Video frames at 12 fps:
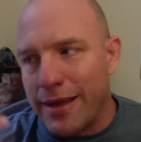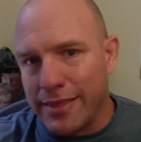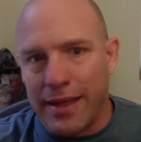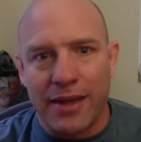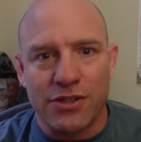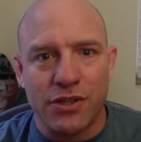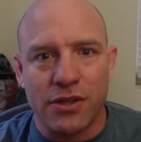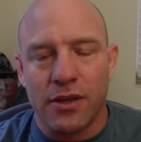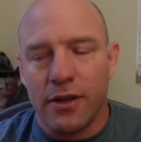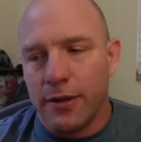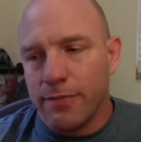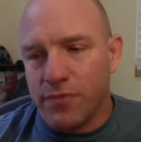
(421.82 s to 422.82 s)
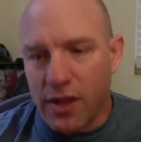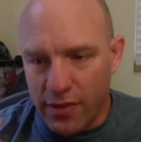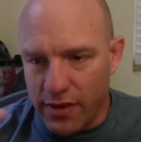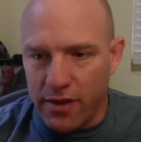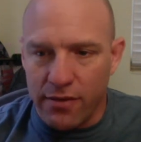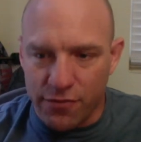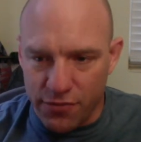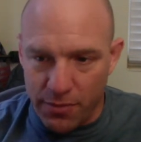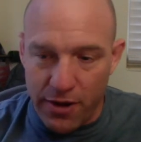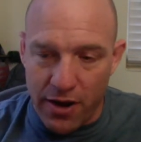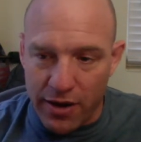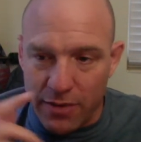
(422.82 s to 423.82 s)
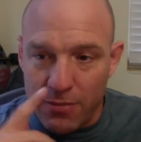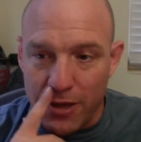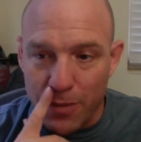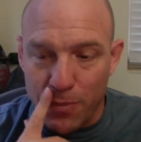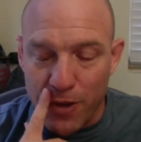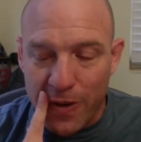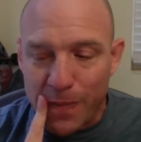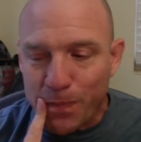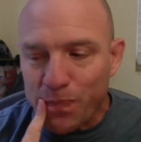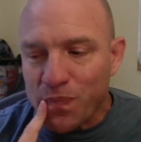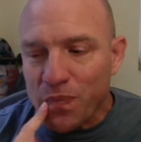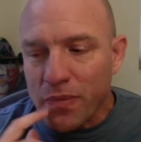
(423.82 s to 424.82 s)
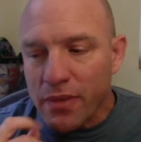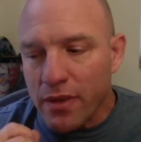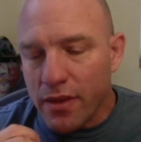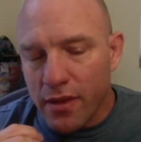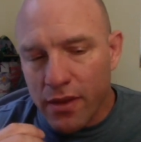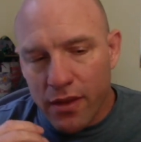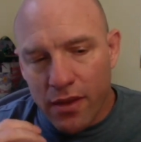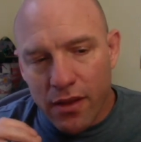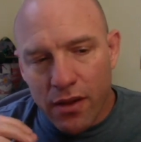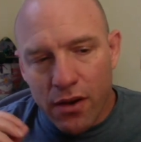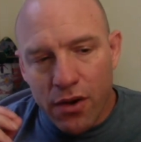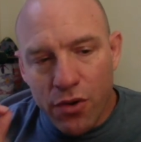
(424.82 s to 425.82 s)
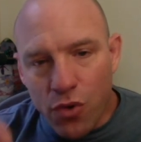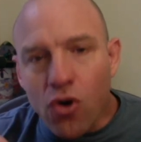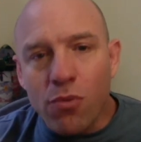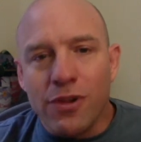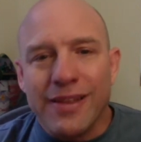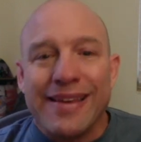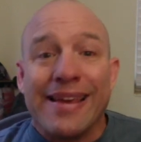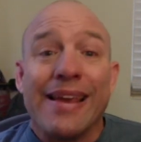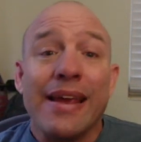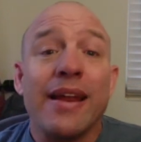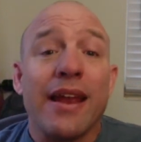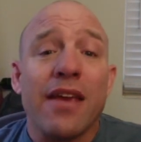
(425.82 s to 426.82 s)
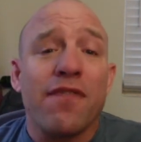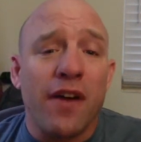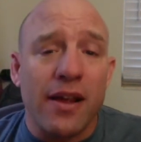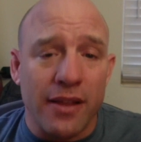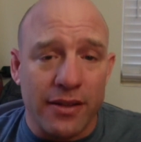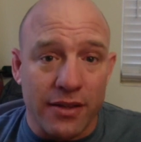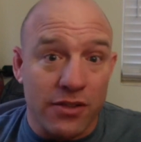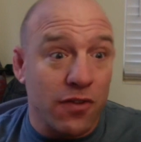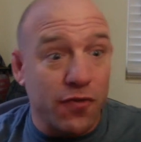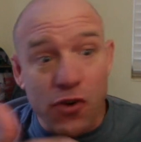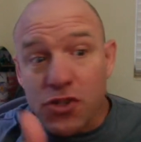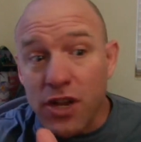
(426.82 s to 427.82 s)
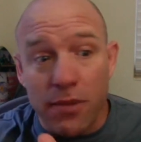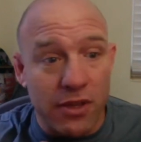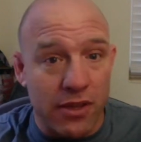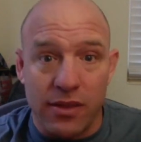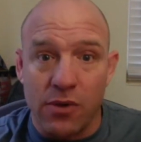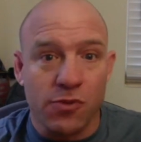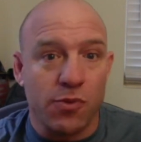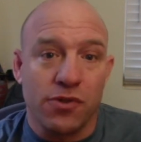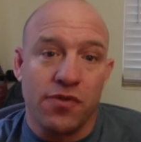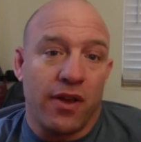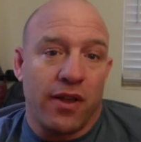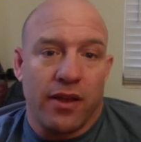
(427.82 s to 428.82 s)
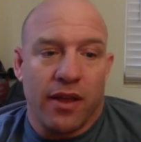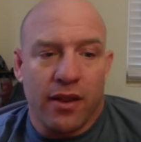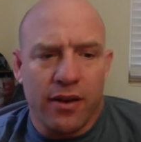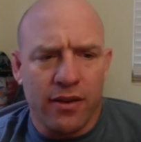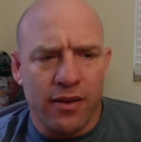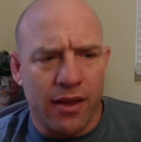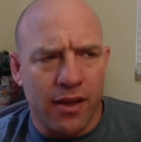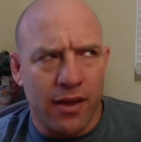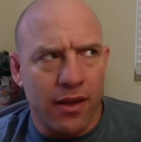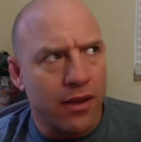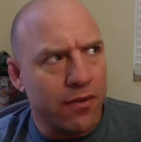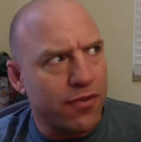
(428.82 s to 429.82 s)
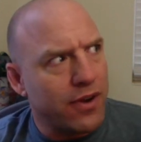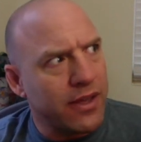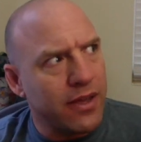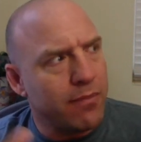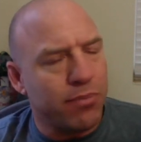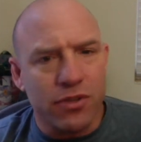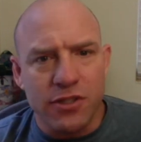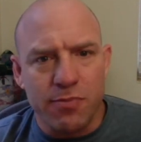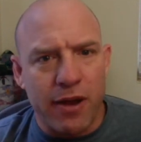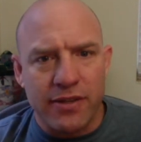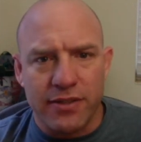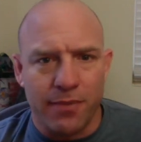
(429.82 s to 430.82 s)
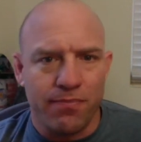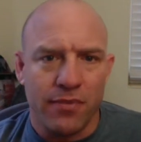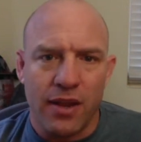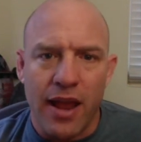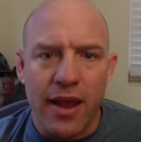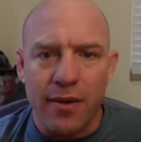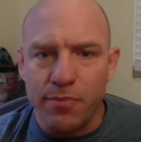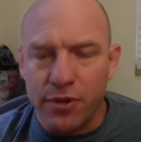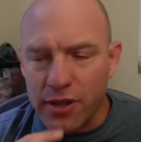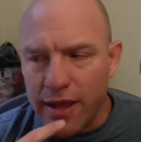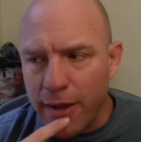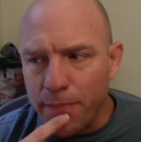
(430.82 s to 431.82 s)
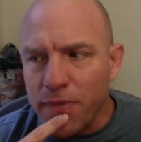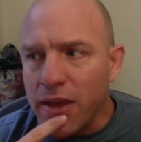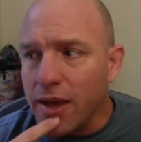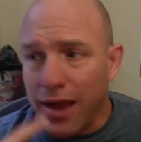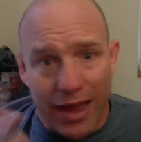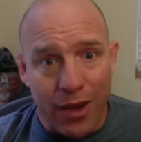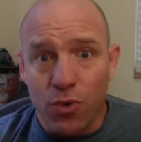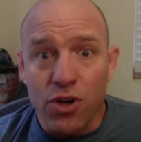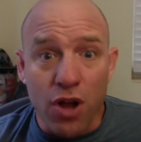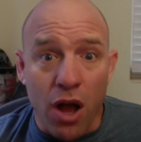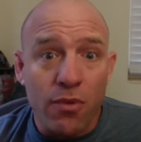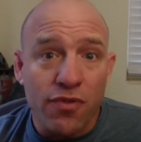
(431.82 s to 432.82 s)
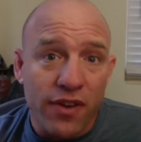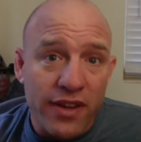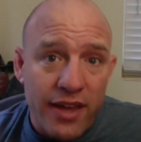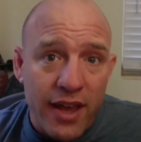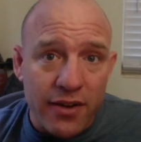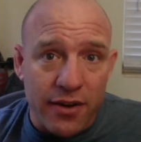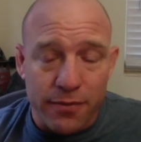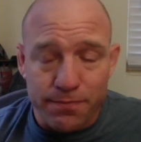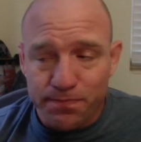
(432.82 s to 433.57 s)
logic, and then from there I can make a pick. Normally, in a fight like this, the first time they were supposed to fight, and Frankie pulled his bicep and had to pull out, I would have gone with Frankie Edgar.